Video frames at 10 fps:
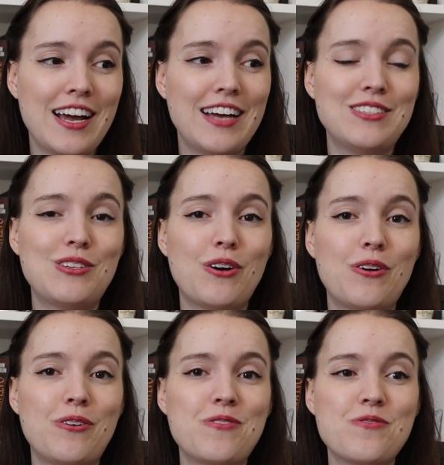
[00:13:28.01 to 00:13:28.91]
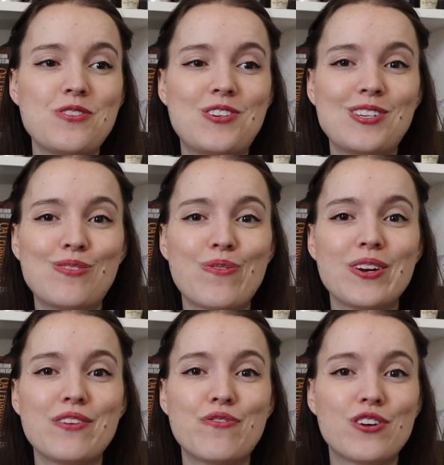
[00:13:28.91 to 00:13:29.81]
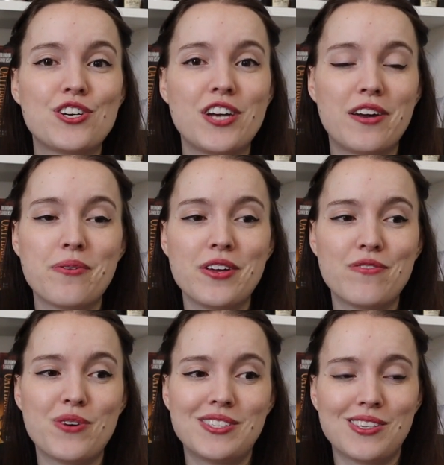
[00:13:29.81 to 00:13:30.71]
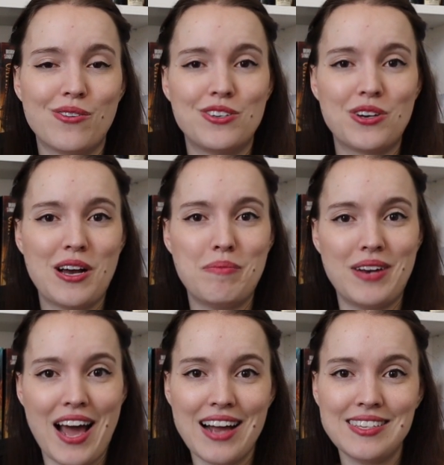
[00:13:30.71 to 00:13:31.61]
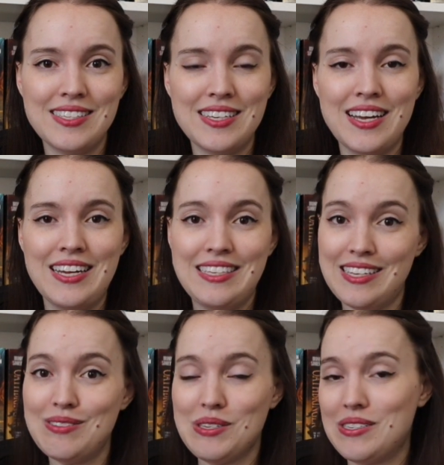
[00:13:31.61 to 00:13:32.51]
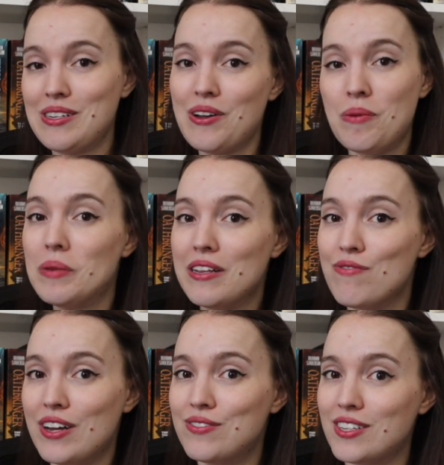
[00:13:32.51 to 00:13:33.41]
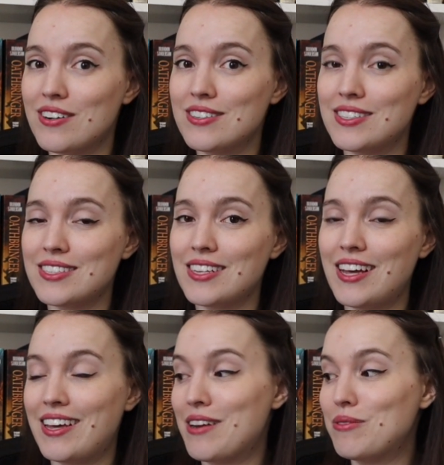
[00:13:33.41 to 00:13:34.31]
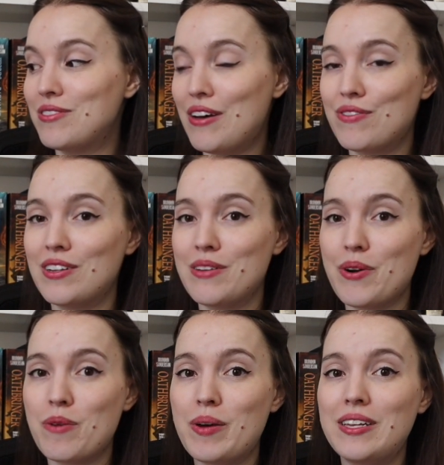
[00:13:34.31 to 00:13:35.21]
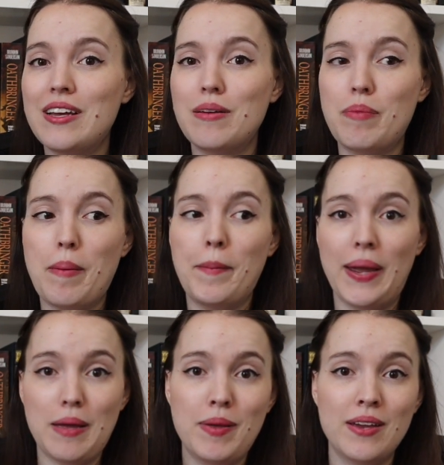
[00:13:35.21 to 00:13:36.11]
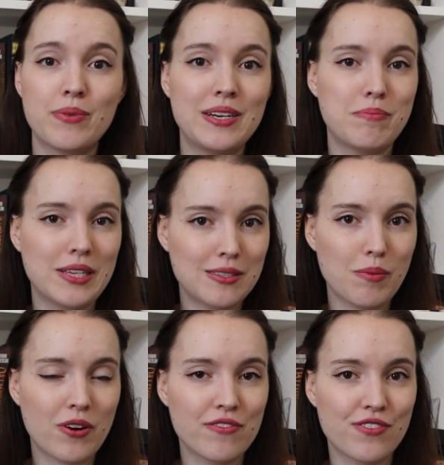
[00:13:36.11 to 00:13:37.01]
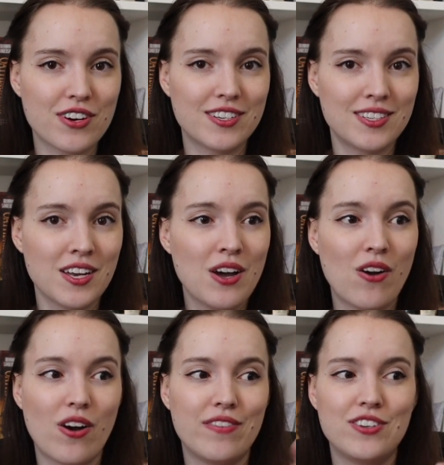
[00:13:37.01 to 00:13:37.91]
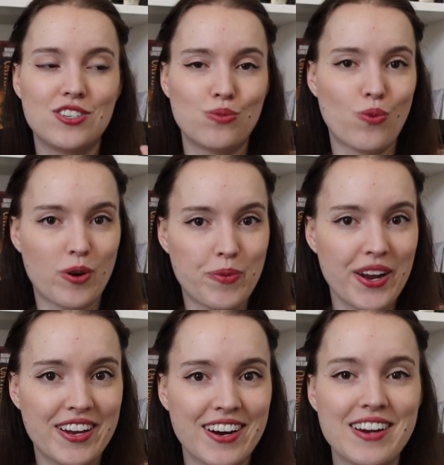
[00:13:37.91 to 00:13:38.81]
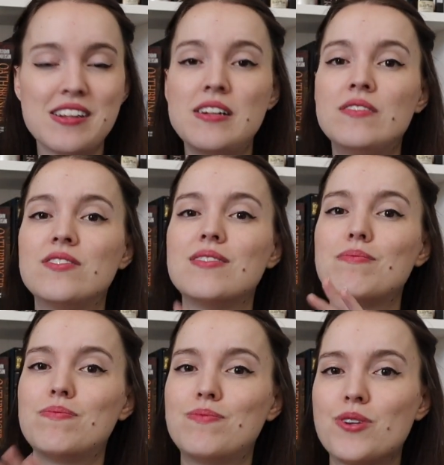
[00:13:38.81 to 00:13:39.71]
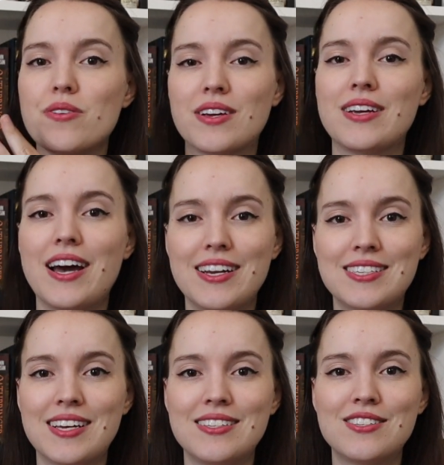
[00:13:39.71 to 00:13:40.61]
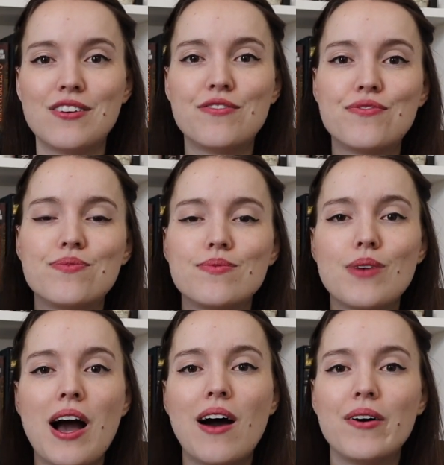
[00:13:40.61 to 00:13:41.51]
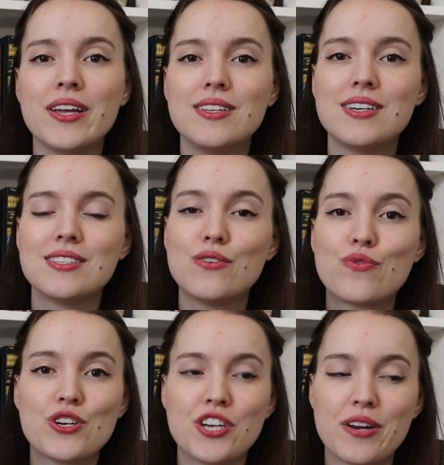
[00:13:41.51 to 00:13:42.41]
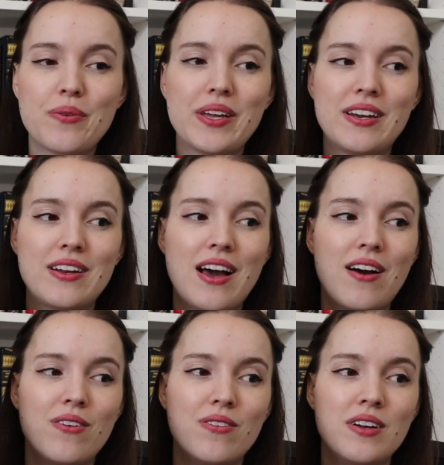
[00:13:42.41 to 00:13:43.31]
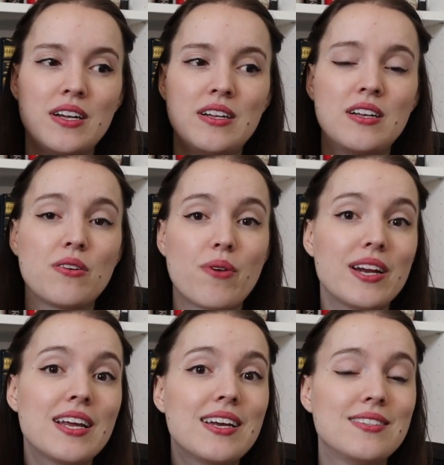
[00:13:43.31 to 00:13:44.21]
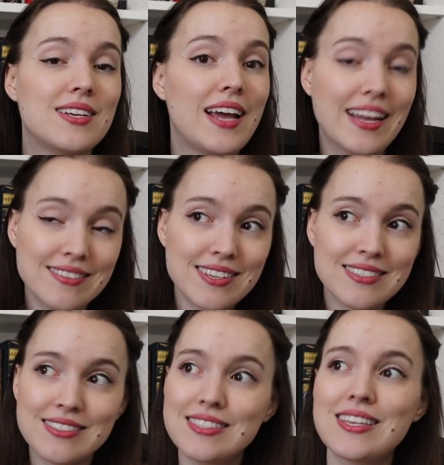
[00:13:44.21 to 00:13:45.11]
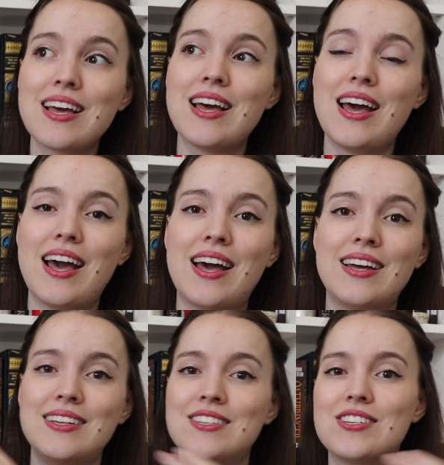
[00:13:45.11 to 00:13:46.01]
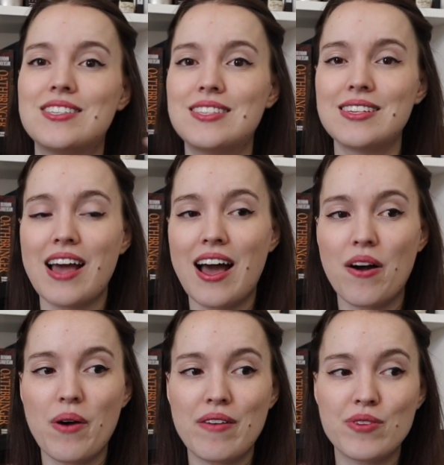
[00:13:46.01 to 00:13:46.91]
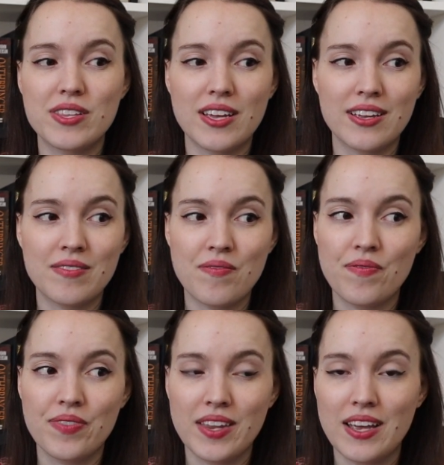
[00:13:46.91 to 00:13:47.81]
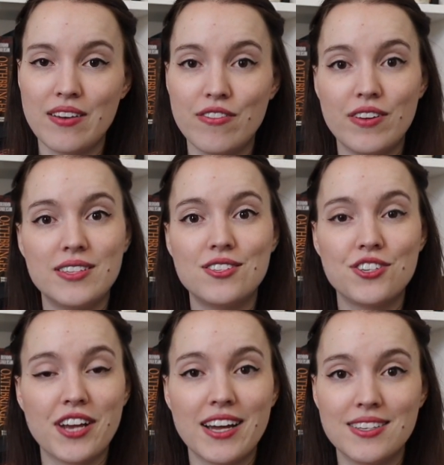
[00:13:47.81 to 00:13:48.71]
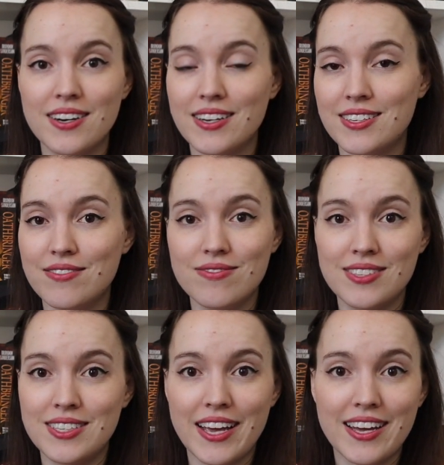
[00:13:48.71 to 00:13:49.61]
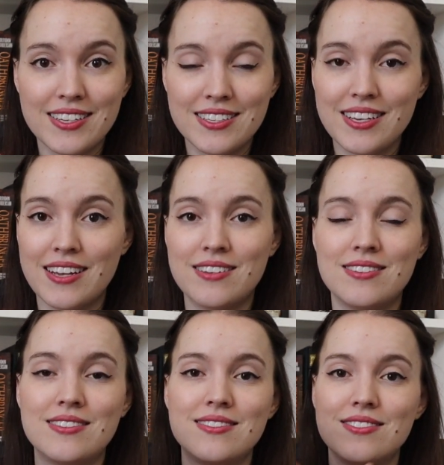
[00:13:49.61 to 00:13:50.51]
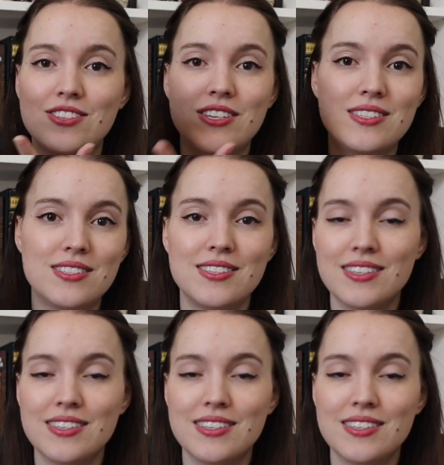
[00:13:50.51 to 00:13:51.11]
and so just for the foreshadowing of what's going to come next, this is complete five stars, and I would definitely recommend it. But maybe read Mistborn first, or even just Warbreaker, so you can get a sense of how he does the foreshadowing and how great he is at endings, and just how everything fits together in, in the end and just